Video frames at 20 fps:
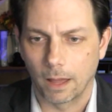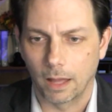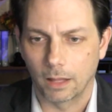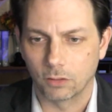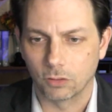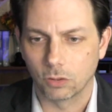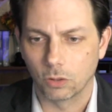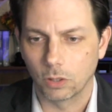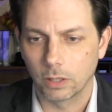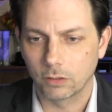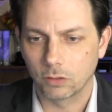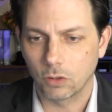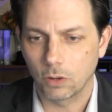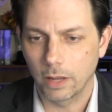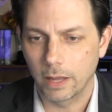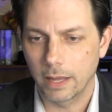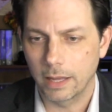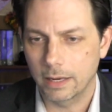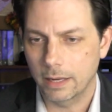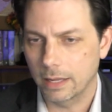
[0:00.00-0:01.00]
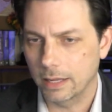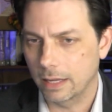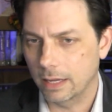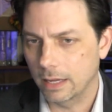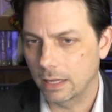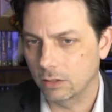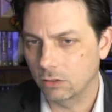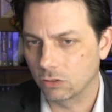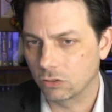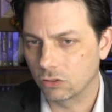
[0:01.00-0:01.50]
So let's go ahead
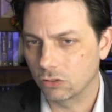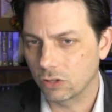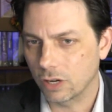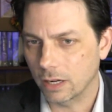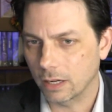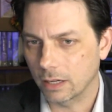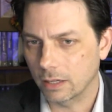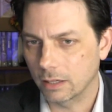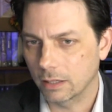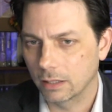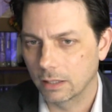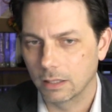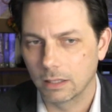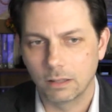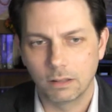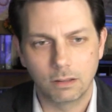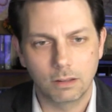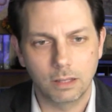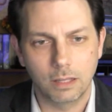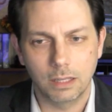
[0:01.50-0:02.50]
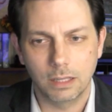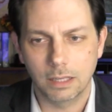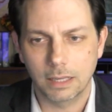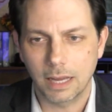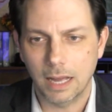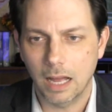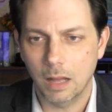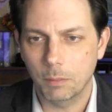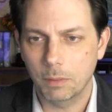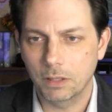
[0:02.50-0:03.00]
and check the
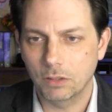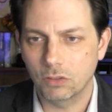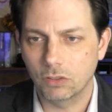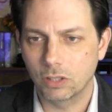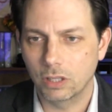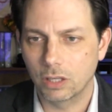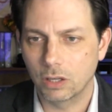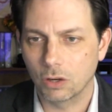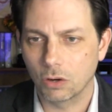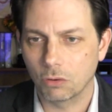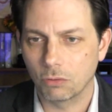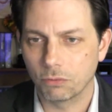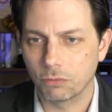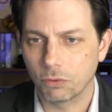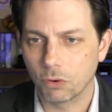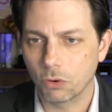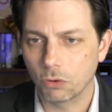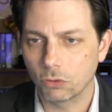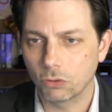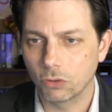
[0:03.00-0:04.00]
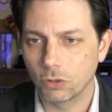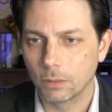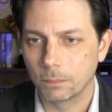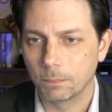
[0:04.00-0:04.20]
comments here first.